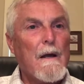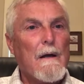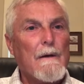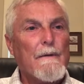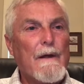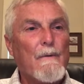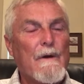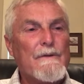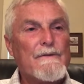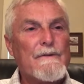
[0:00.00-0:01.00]
there
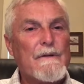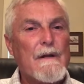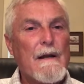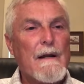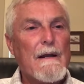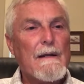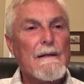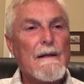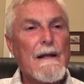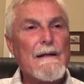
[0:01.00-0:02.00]
was
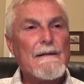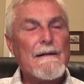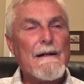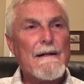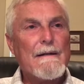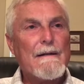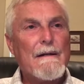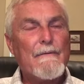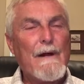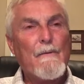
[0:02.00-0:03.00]
late in
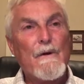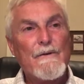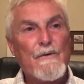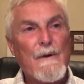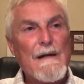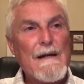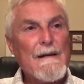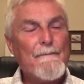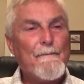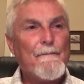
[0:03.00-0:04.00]
around 120